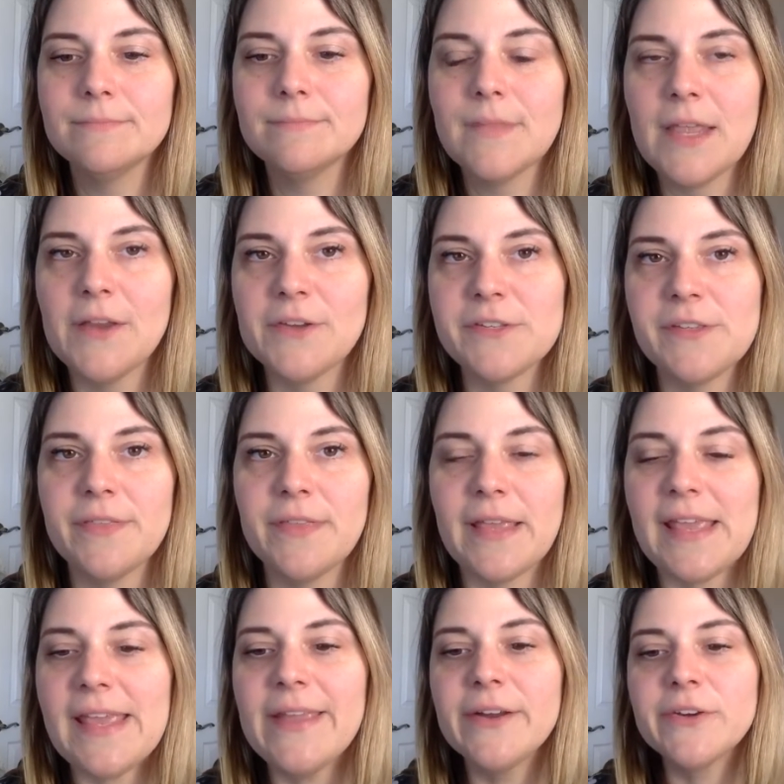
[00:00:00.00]
Here's
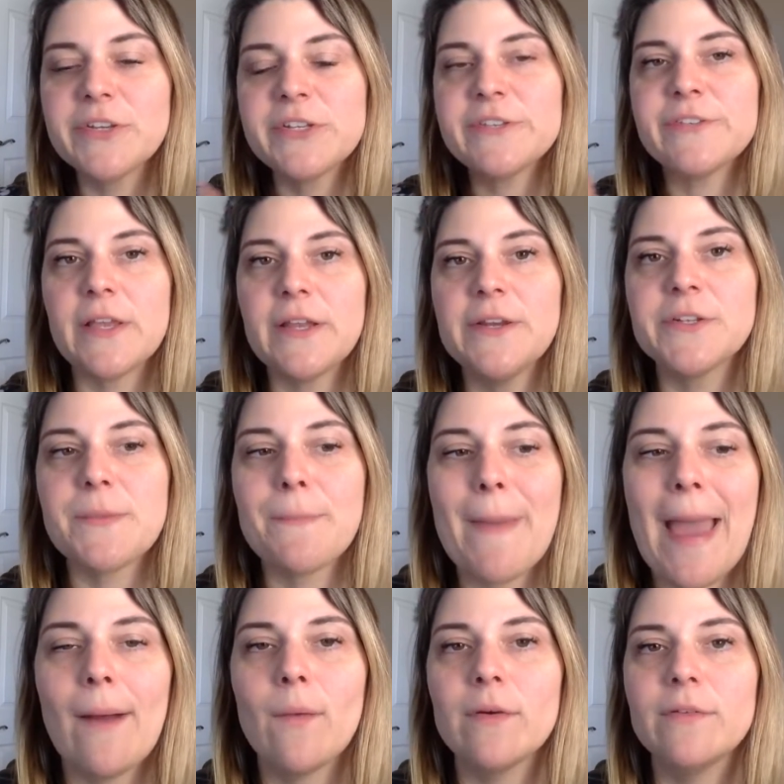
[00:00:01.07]
a
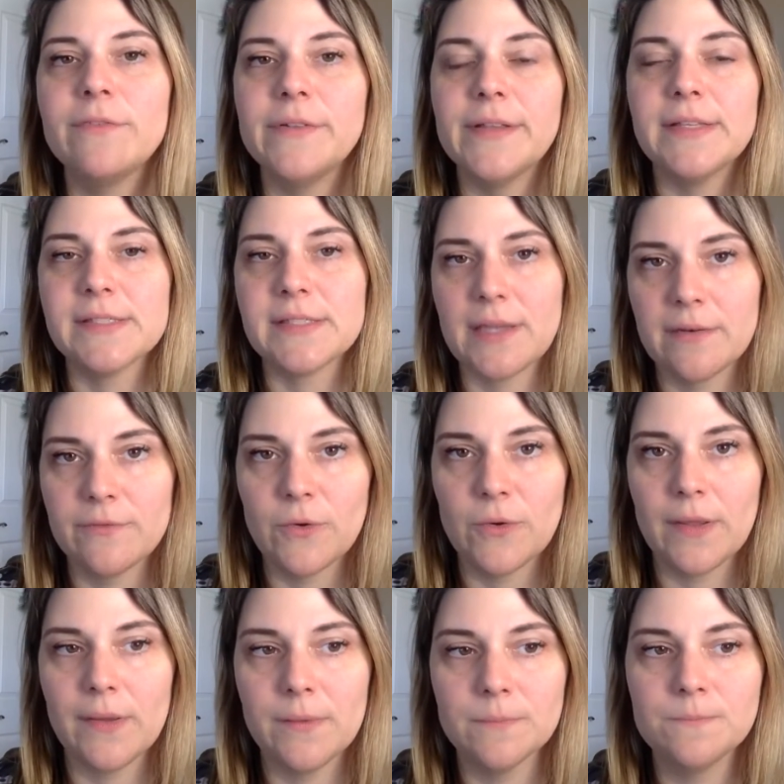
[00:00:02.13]
powerful insight for you.